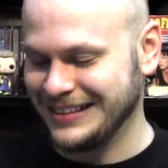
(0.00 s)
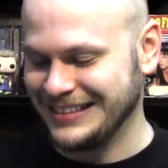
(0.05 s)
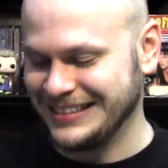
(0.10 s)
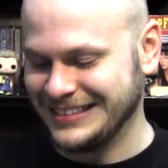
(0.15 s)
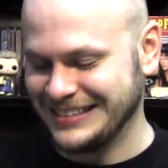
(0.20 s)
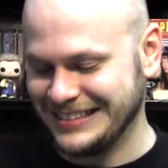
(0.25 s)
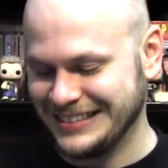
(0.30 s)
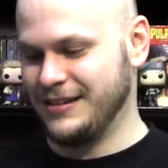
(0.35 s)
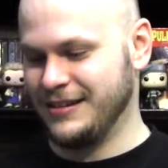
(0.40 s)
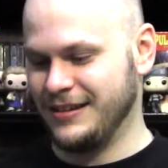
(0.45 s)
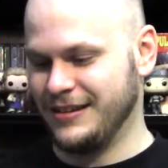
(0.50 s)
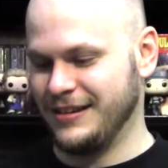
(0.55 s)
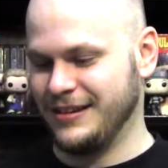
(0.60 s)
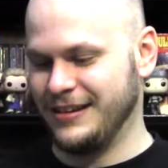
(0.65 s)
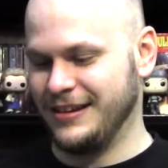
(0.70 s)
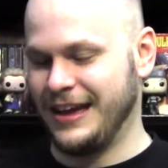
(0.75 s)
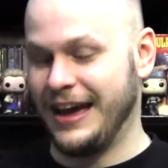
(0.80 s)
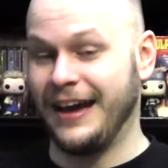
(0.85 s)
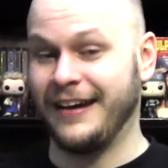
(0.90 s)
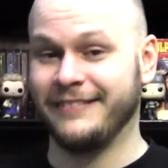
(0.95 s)
this.
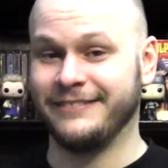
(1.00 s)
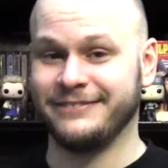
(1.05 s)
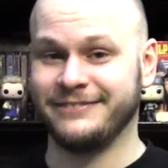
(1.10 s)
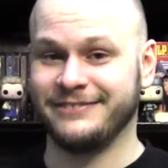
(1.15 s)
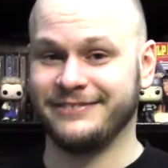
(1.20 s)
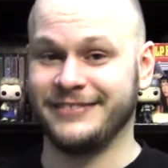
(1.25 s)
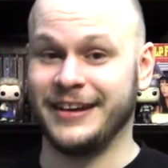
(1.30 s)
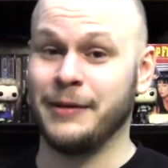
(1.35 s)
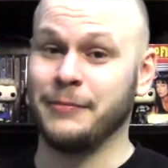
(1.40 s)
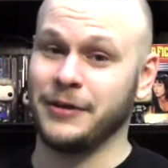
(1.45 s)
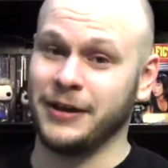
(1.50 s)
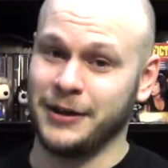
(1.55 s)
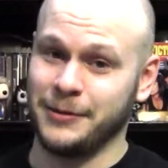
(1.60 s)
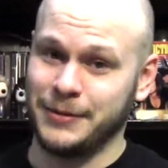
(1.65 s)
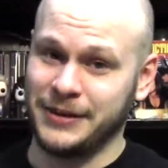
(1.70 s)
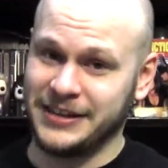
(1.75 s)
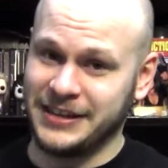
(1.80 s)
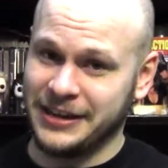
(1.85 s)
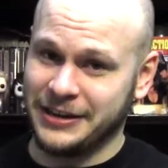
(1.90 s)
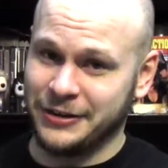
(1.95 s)
Yeah, I'm gonna
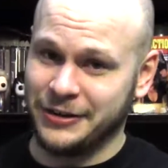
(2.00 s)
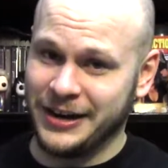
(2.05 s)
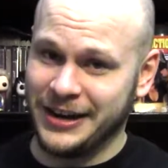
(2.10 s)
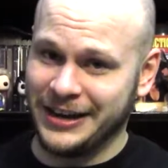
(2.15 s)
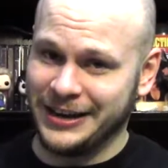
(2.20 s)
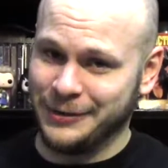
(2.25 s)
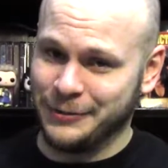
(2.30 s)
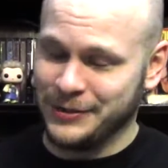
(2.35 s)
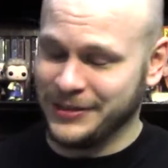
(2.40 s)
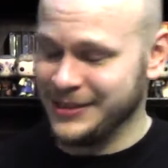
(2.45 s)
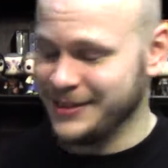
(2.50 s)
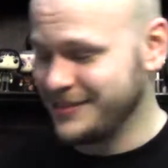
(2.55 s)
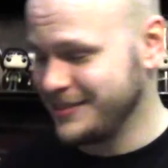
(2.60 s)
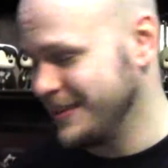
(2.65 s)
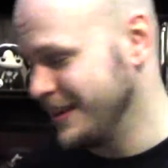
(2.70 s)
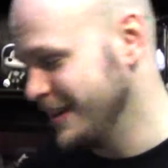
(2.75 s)
be decorating with this